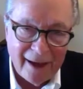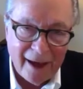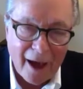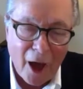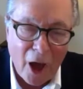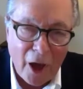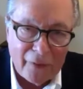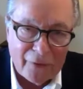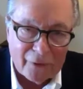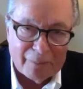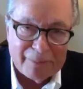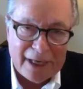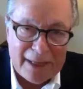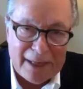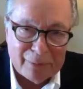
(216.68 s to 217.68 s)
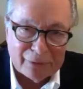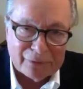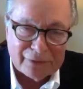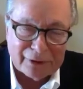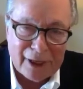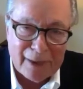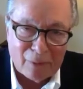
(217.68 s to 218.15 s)
other people to
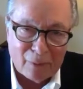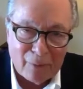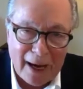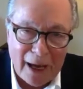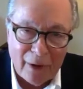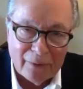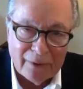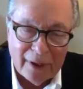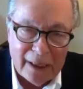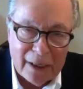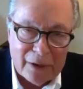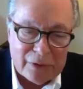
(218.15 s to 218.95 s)
come around.